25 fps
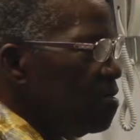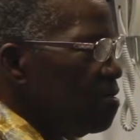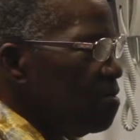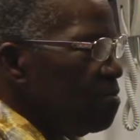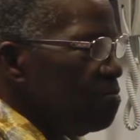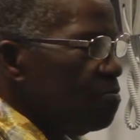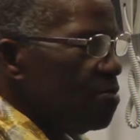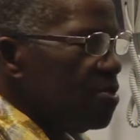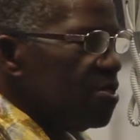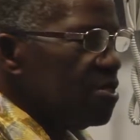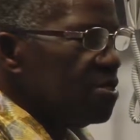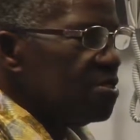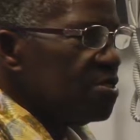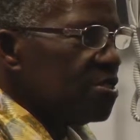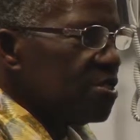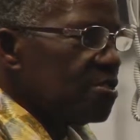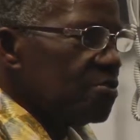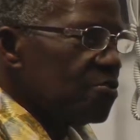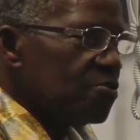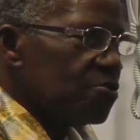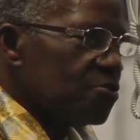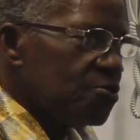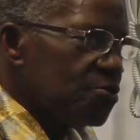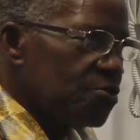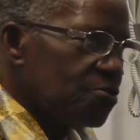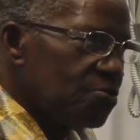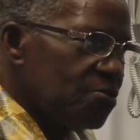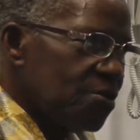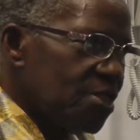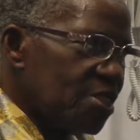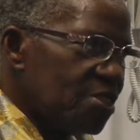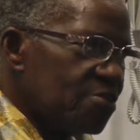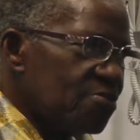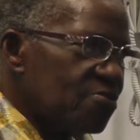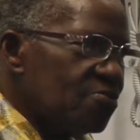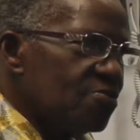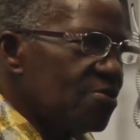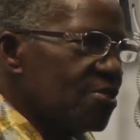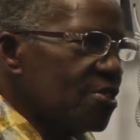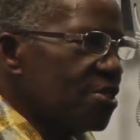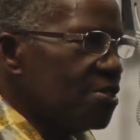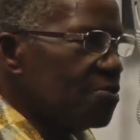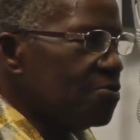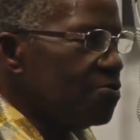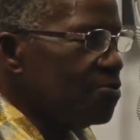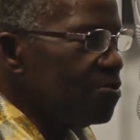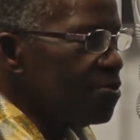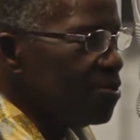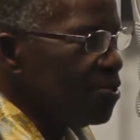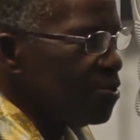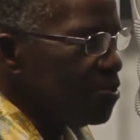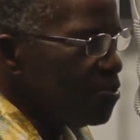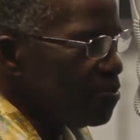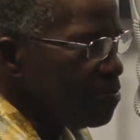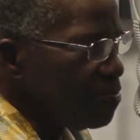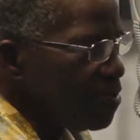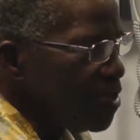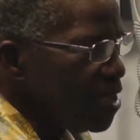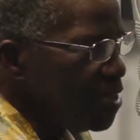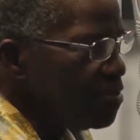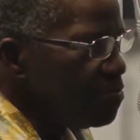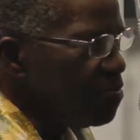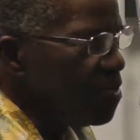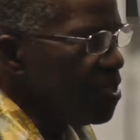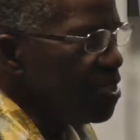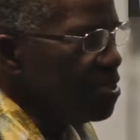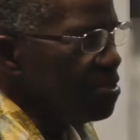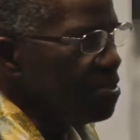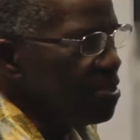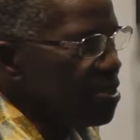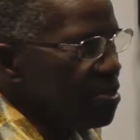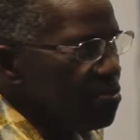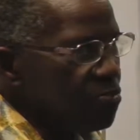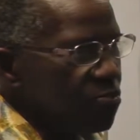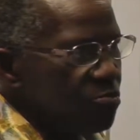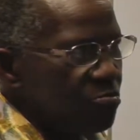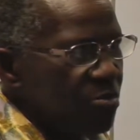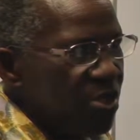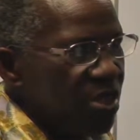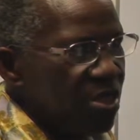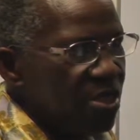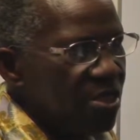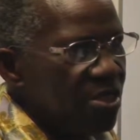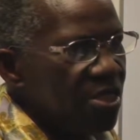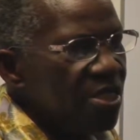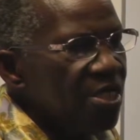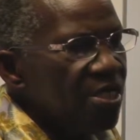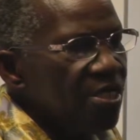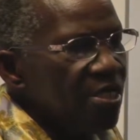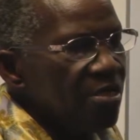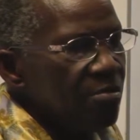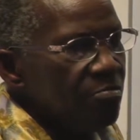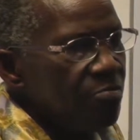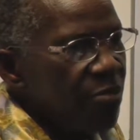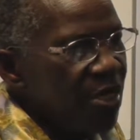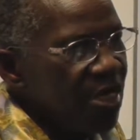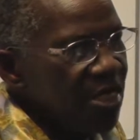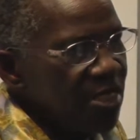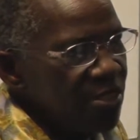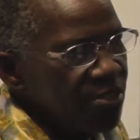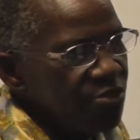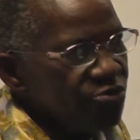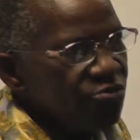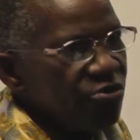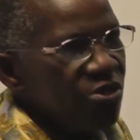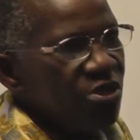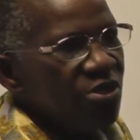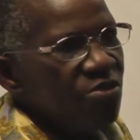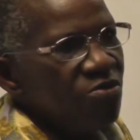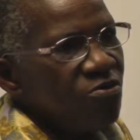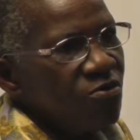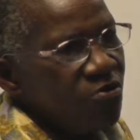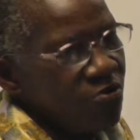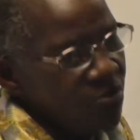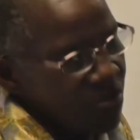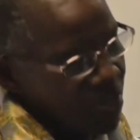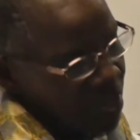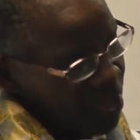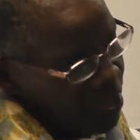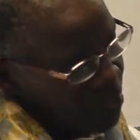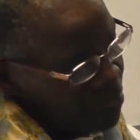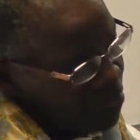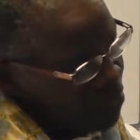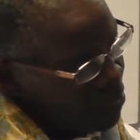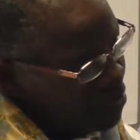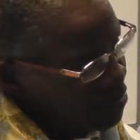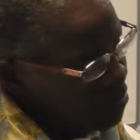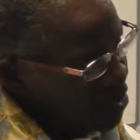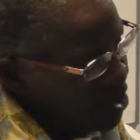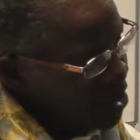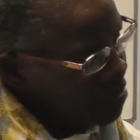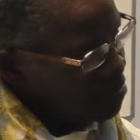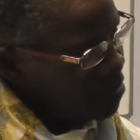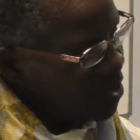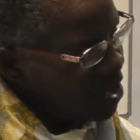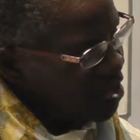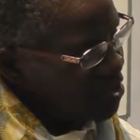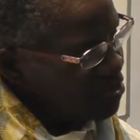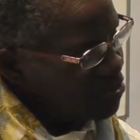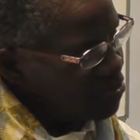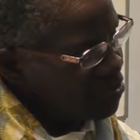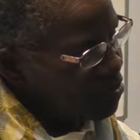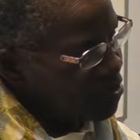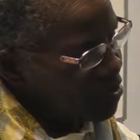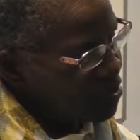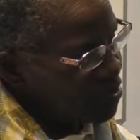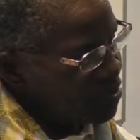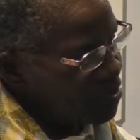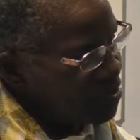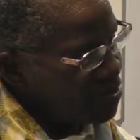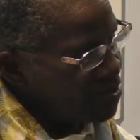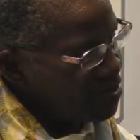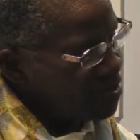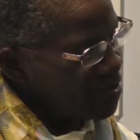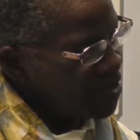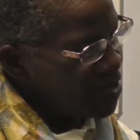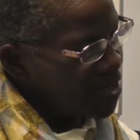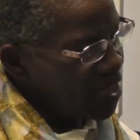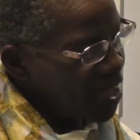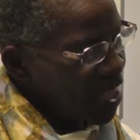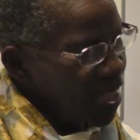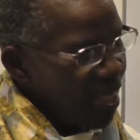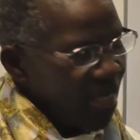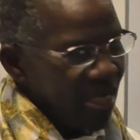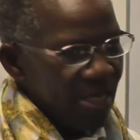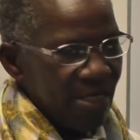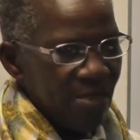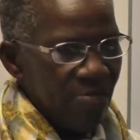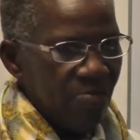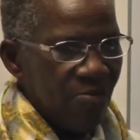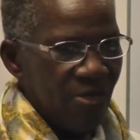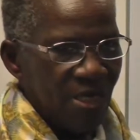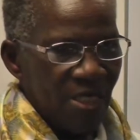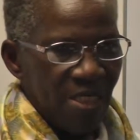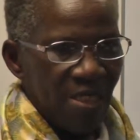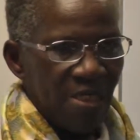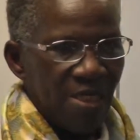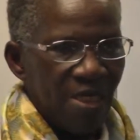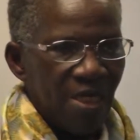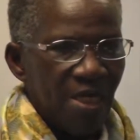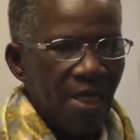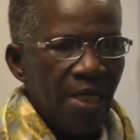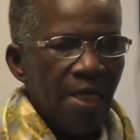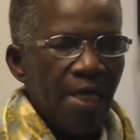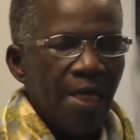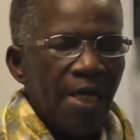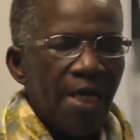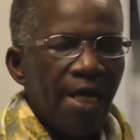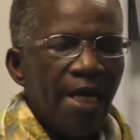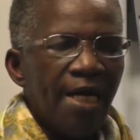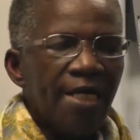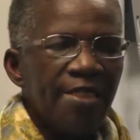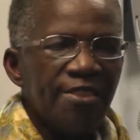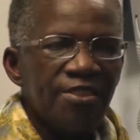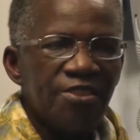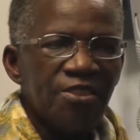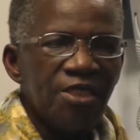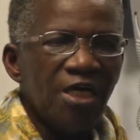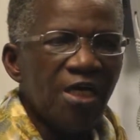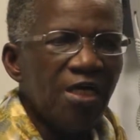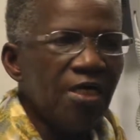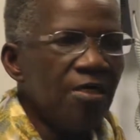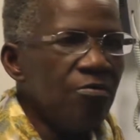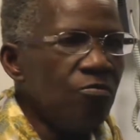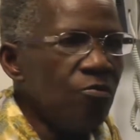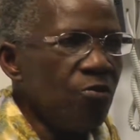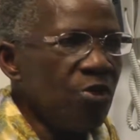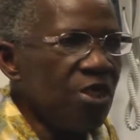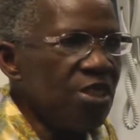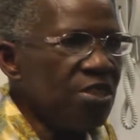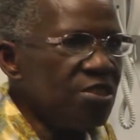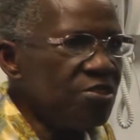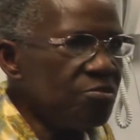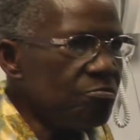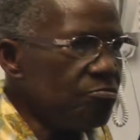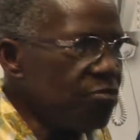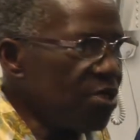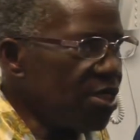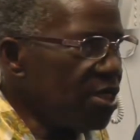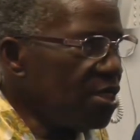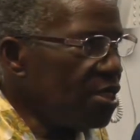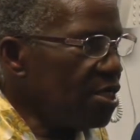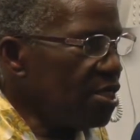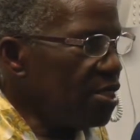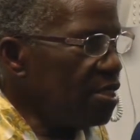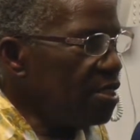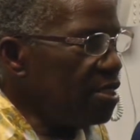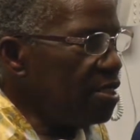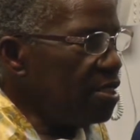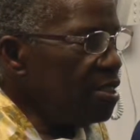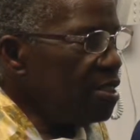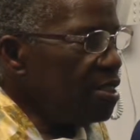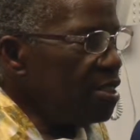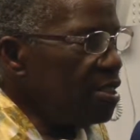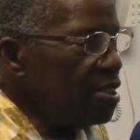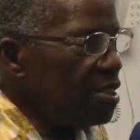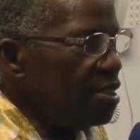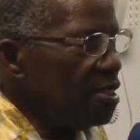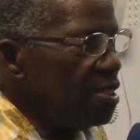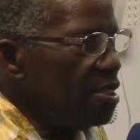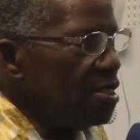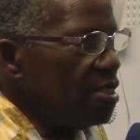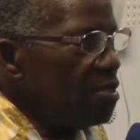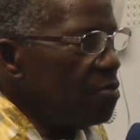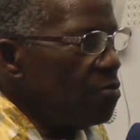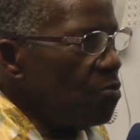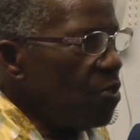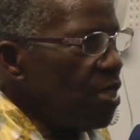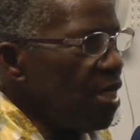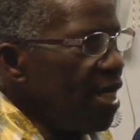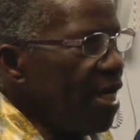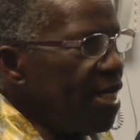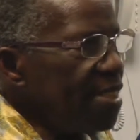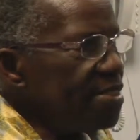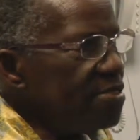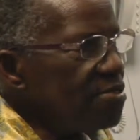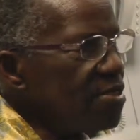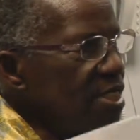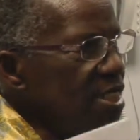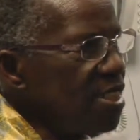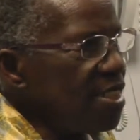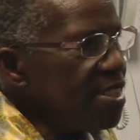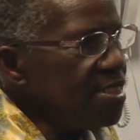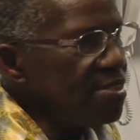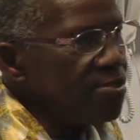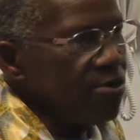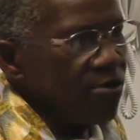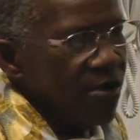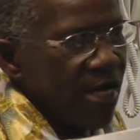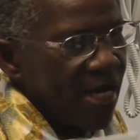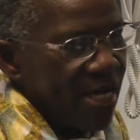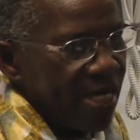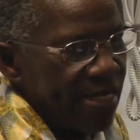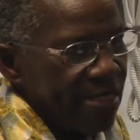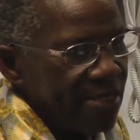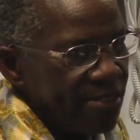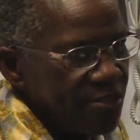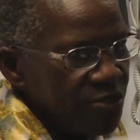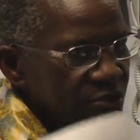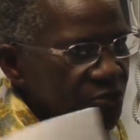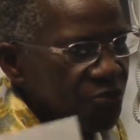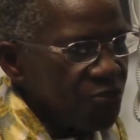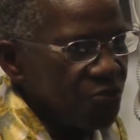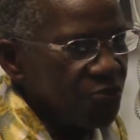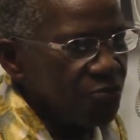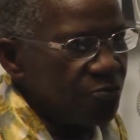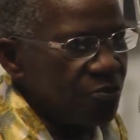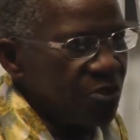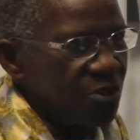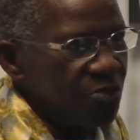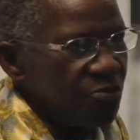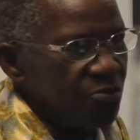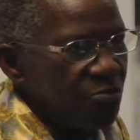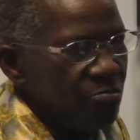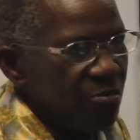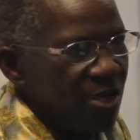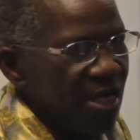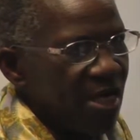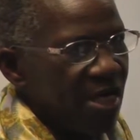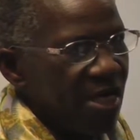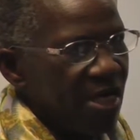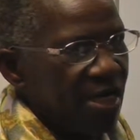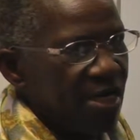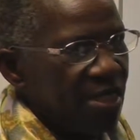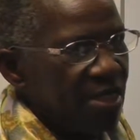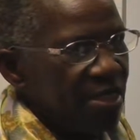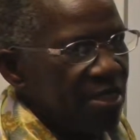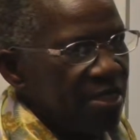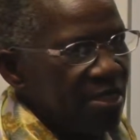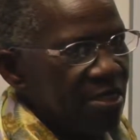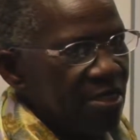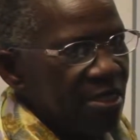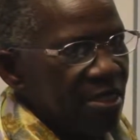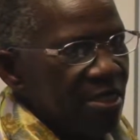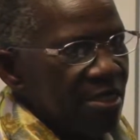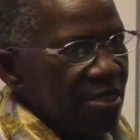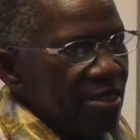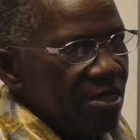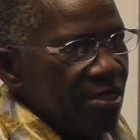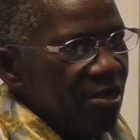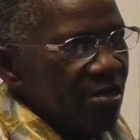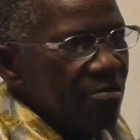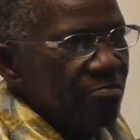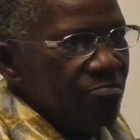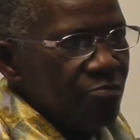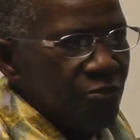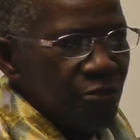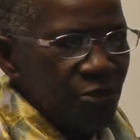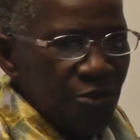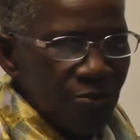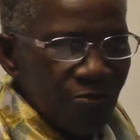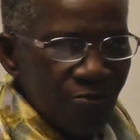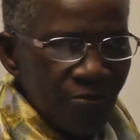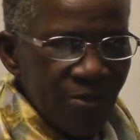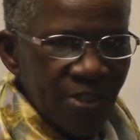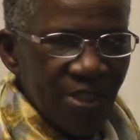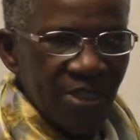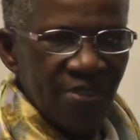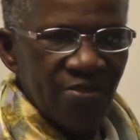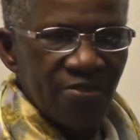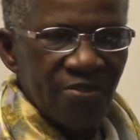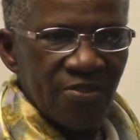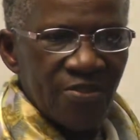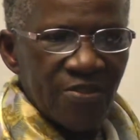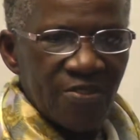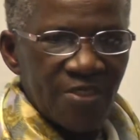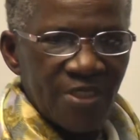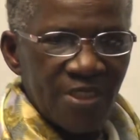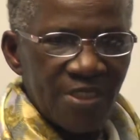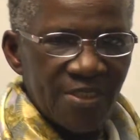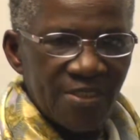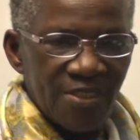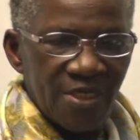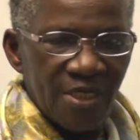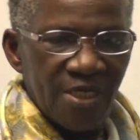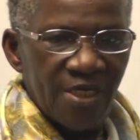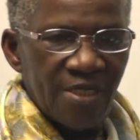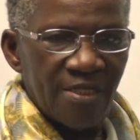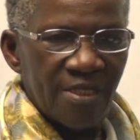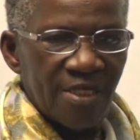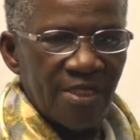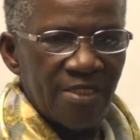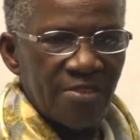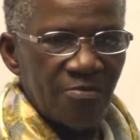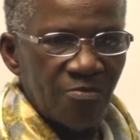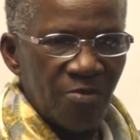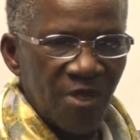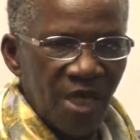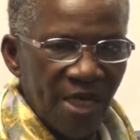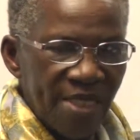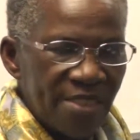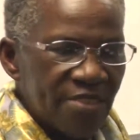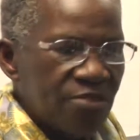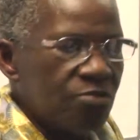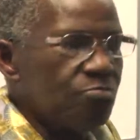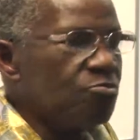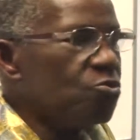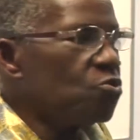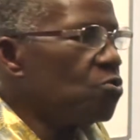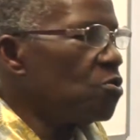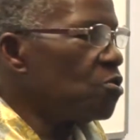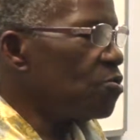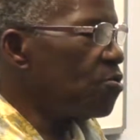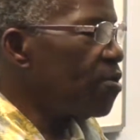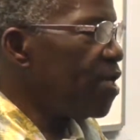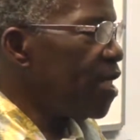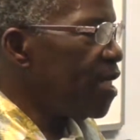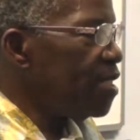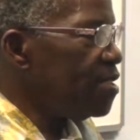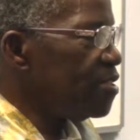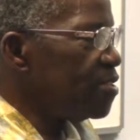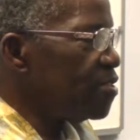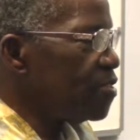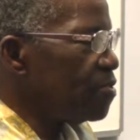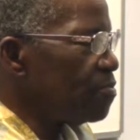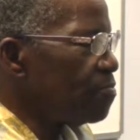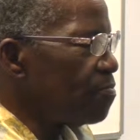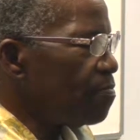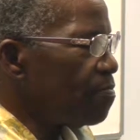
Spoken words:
Whether they could do it or they couldn't do it, whether they could be a patron or they couldn't be a patron. Anyway, as time went by, we had little grants. We could buy computers and things like that, and we had small grants.